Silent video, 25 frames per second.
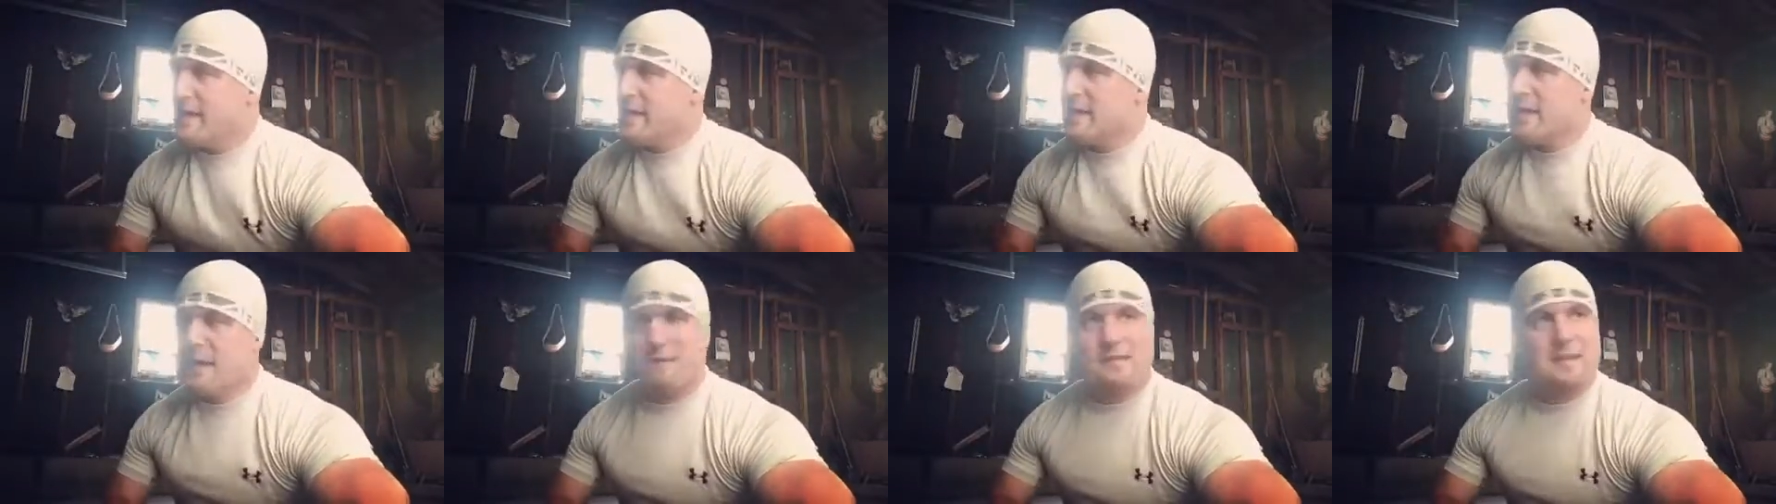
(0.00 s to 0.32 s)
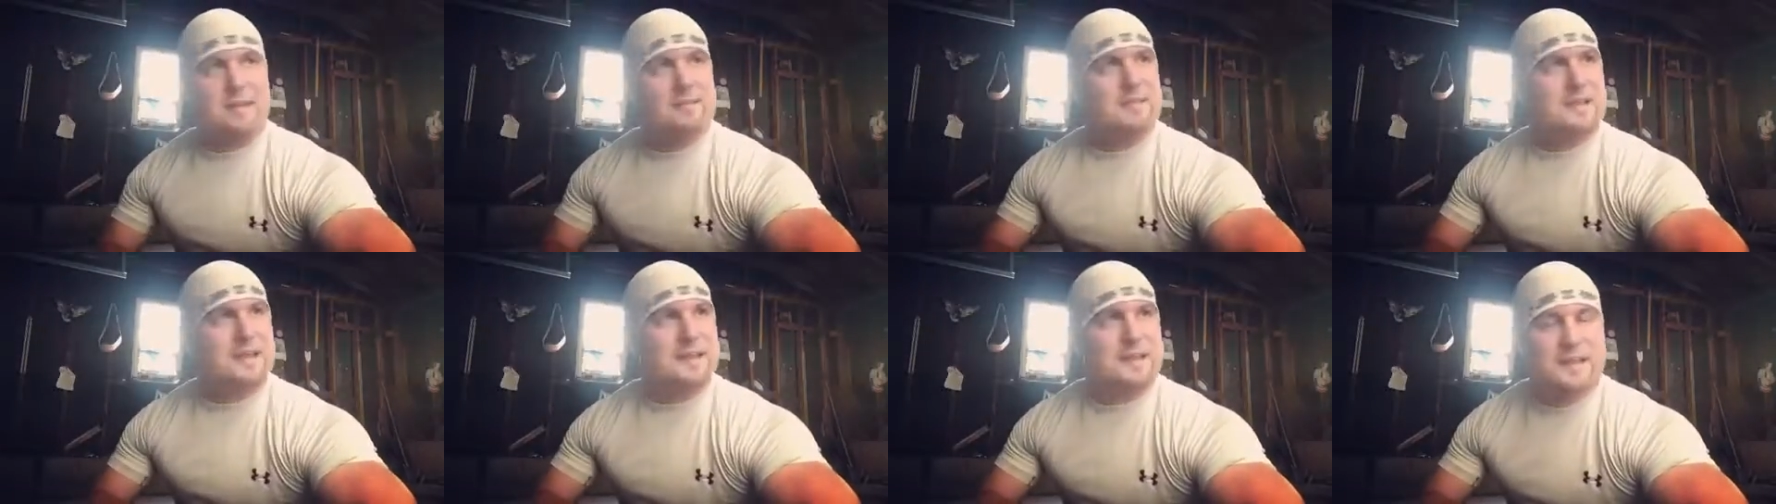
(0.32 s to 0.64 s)
You have to
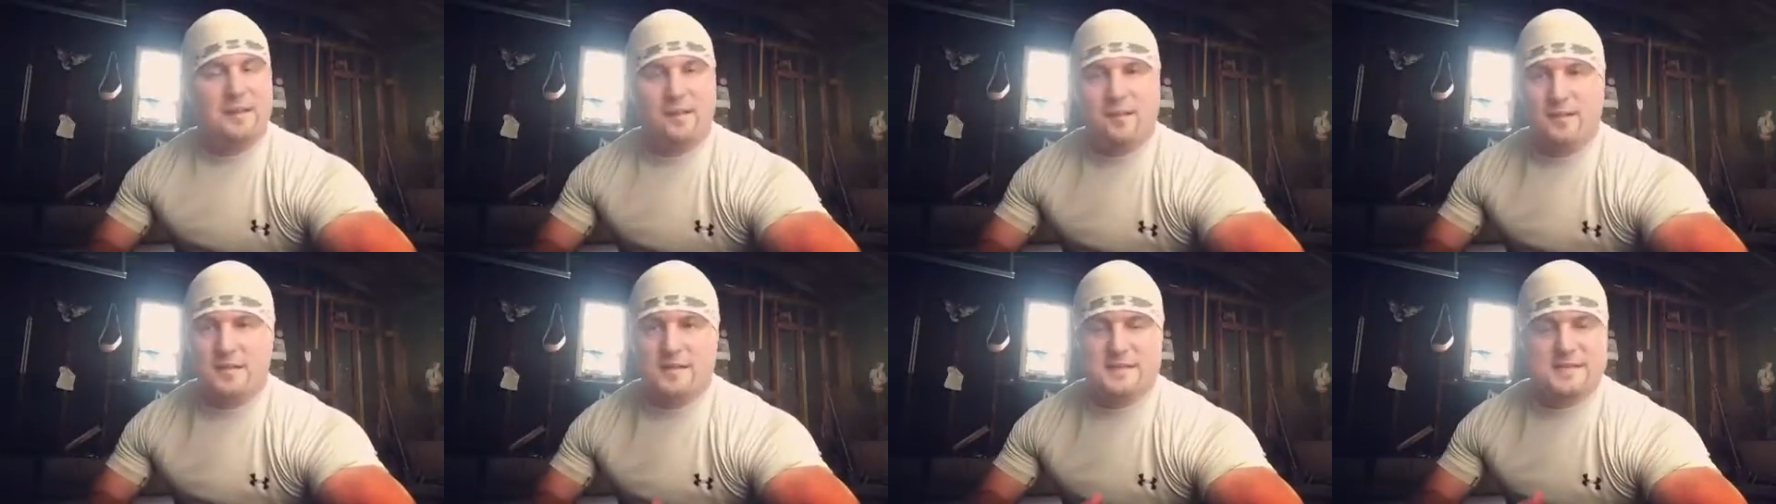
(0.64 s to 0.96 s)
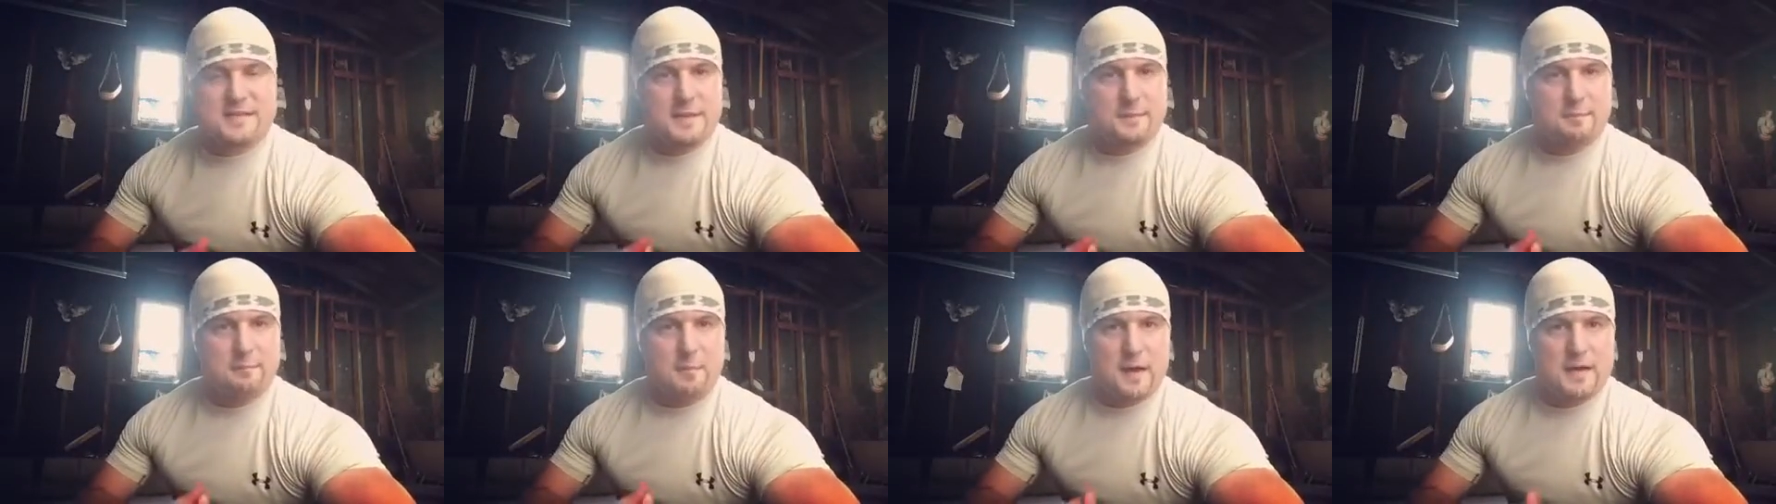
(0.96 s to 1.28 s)
have that killer
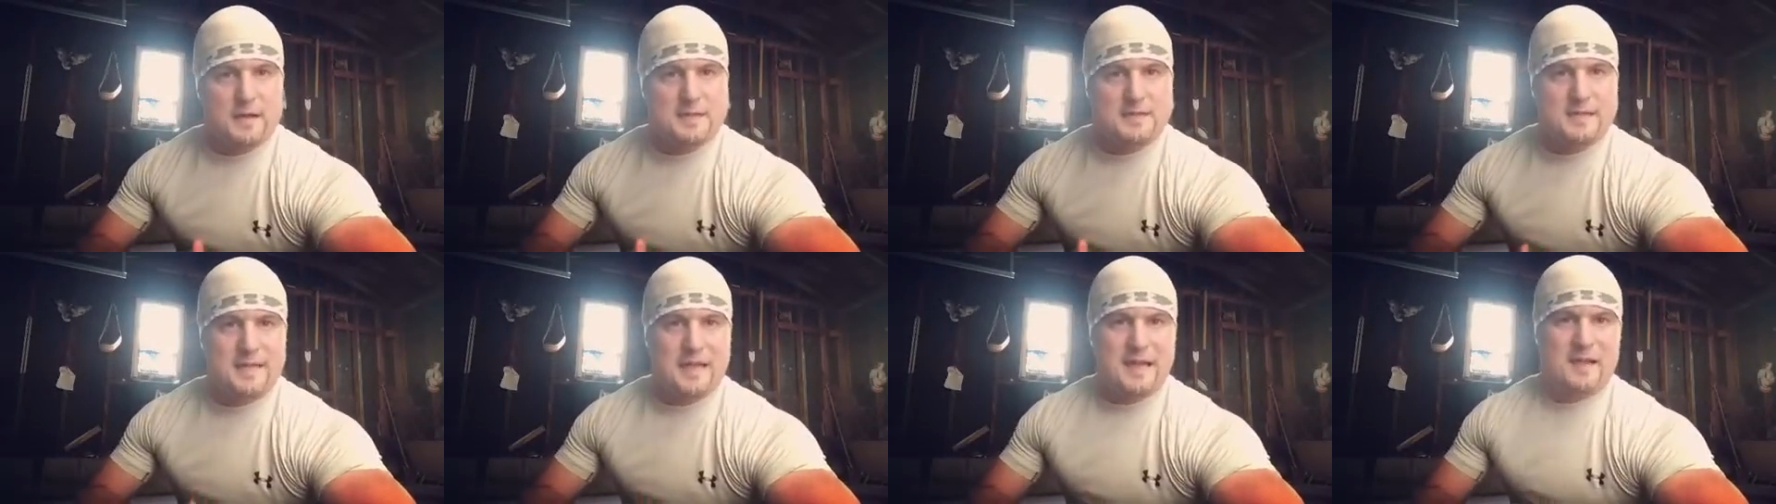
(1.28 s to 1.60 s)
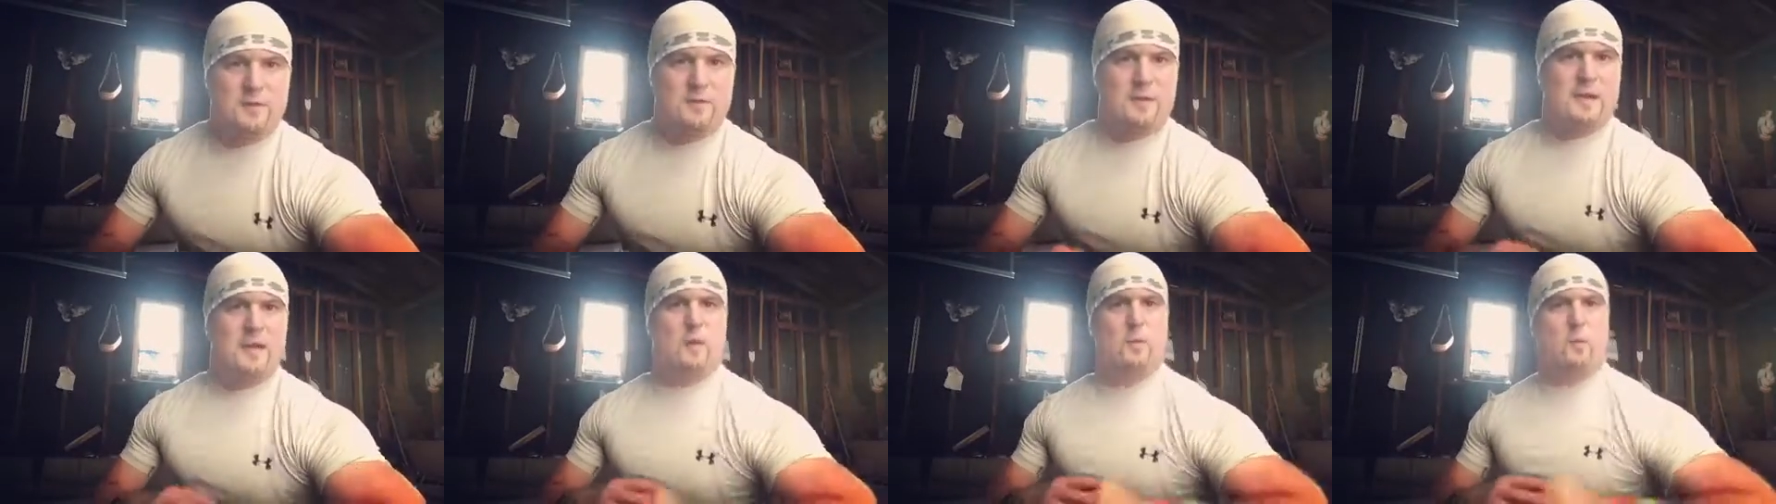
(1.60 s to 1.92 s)
instinct mindset. I
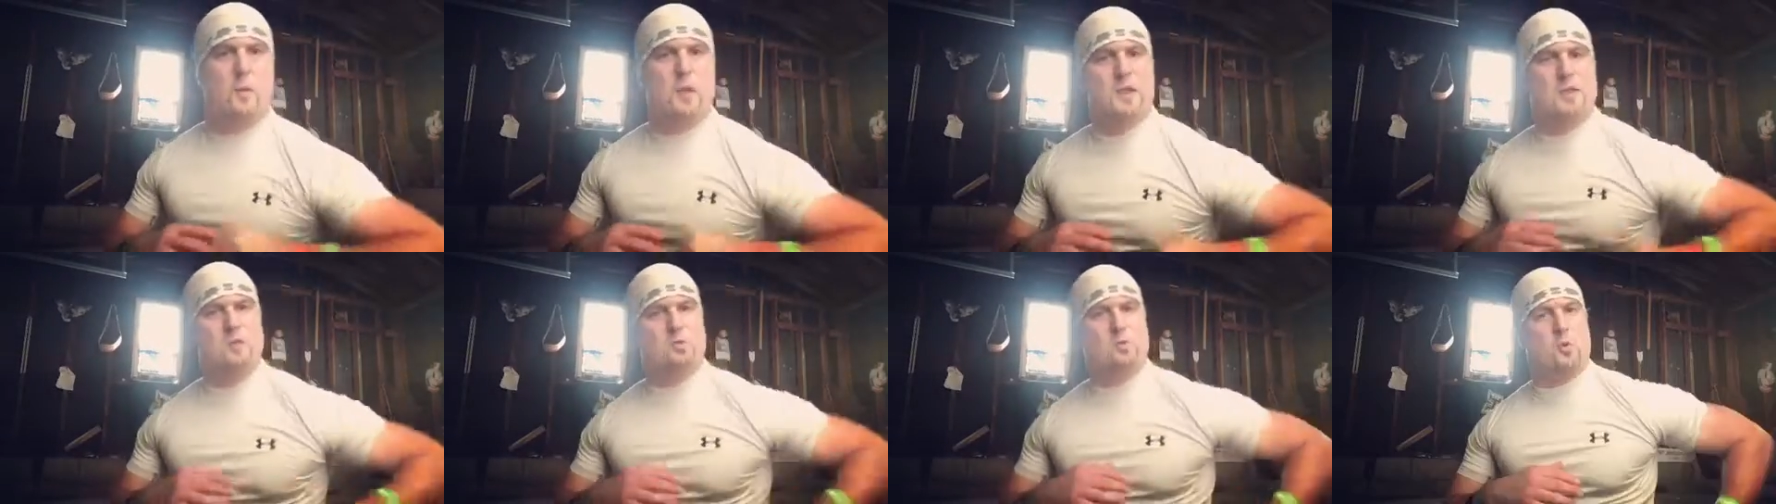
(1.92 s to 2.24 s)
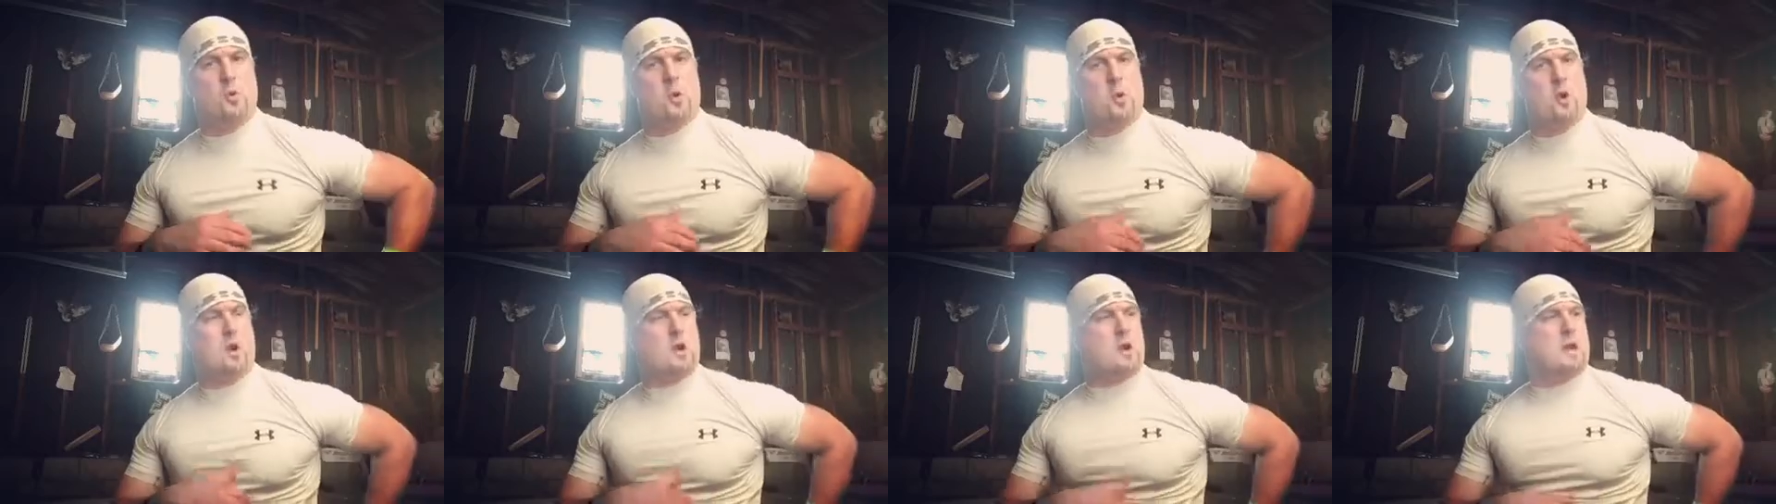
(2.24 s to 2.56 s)
don't care where
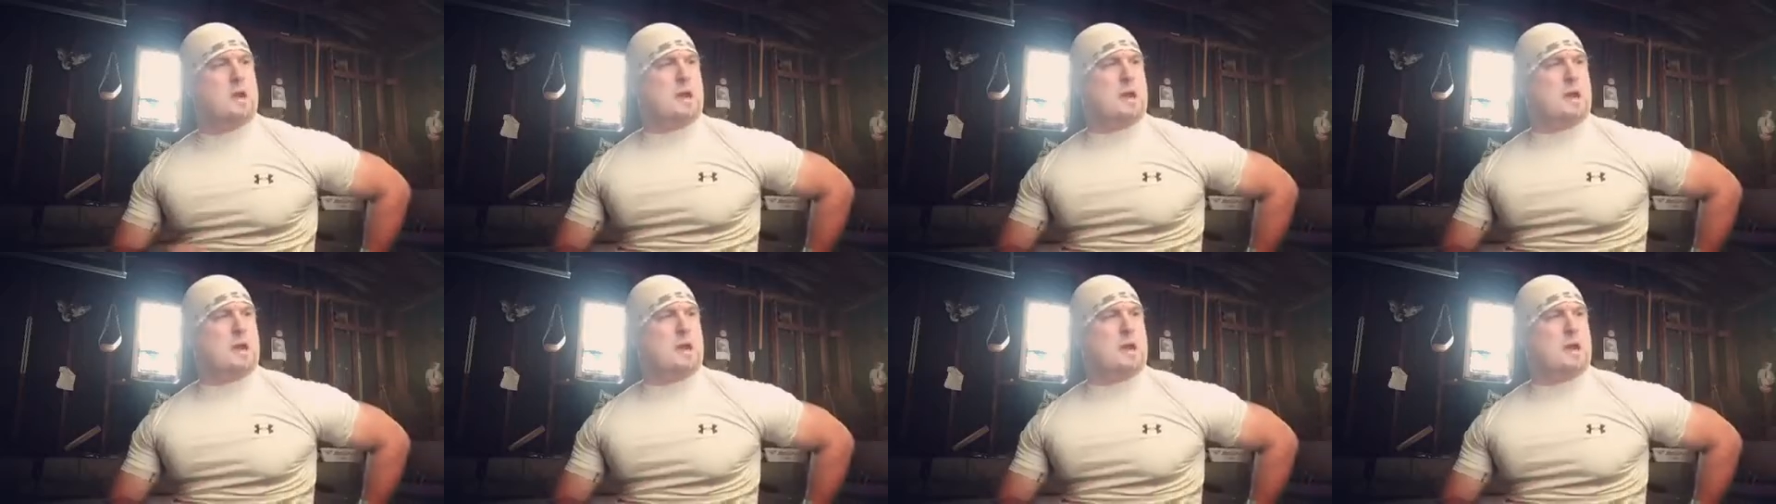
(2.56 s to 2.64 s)
you are.